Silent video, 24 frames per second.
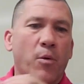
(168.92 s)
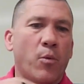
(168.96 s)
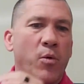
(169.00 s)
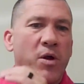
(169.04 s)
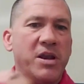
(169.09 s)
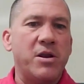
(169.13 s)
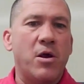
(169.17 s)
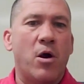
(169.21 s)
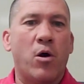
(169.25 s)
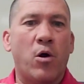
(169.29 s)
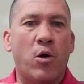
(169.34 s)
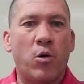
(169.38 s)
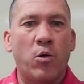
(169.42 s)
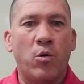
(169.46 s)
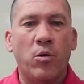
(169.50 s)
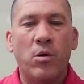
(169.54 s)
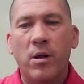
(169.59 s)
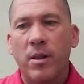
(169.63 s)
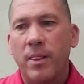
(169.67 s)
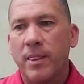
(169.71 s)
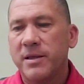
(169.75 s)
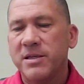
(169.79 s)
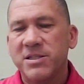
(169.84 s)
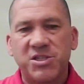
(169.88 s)
we know
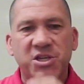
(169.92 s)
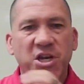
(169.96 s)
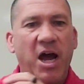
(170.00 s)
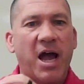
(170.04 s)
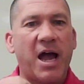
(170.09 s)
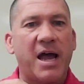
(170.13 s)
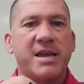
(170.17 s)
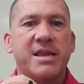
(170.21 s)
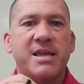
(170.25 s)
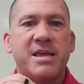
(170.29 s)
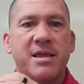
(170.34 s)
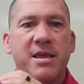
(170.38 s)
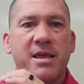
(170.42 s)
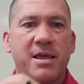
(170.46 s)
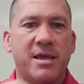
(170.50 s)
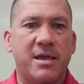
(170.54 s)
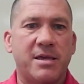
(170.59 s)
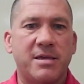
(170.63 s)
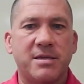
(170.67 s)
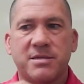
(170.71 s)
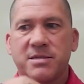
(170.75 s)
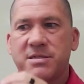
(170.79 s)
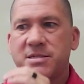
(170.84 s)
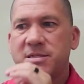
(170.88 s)
Johnny
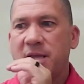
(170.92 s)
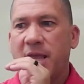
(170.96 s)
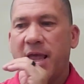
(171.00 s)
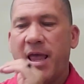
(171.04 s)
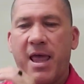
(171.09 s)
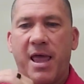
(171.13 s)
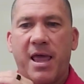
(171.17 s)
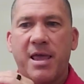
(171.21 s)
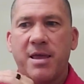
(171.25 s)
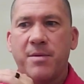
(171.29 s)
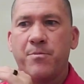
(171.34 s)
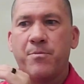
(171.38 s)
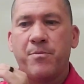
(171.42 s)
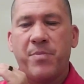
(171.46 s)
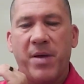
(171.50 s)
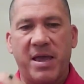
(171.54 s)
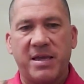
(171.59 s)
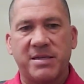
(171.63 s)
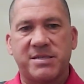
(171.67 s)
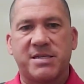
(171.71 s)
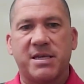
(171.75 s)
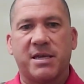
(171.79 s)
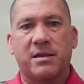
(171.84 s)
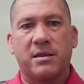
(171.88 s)
is a
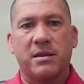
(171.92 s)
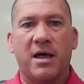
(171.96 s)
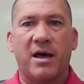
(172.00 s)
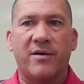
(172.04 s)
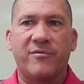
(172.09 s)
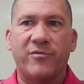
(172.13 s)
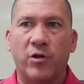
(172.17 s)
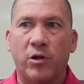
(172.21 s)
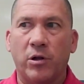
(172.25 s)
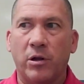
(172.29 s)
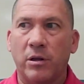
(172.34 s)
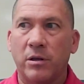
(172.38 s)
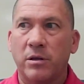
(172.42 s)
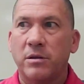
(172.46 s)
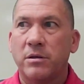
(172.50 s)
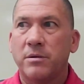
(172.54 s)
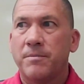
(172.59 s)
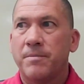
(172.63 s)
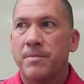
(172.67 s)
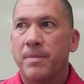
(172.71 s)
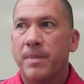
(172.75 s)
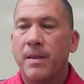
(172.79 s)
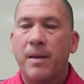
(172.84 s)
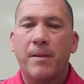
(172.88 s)
basic level
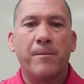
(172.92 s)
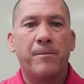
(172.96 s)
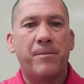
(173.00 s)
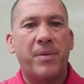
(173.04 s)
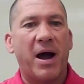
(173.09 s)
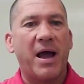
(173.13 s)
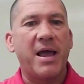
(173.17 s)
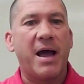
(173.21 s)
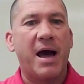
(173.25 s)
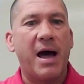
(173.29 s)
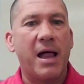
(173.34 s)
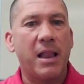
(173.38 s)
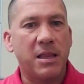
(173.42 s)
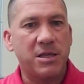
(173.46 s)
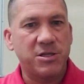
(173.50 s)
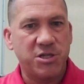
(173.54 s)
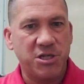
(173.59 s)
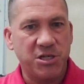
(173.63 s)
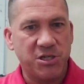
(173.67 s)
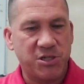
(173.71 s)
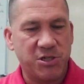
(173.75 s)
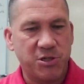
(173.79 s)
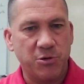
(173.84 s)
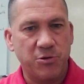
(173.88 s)

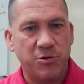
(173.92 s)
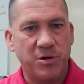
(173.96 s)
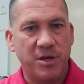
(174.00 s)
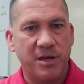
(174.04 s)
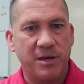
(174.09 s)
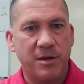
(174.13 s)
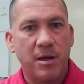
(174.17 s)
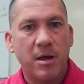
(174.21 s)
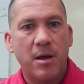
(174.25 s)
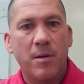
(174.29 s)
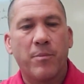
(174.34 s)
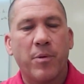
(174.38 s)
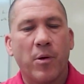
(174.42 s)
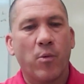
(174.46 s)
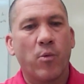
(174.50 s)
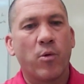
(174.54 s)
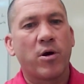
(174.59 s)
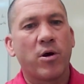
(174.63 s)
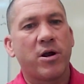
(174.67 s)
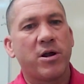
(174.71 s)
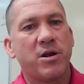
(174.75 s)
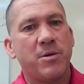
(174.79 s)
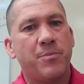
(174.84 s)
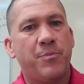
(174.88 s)
biology student, but
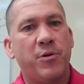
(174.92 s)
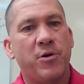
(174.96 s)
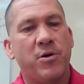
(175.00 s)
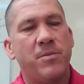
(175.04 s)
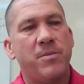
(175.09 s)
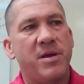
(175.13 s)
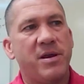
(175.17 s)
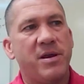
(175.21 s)
we're going to put him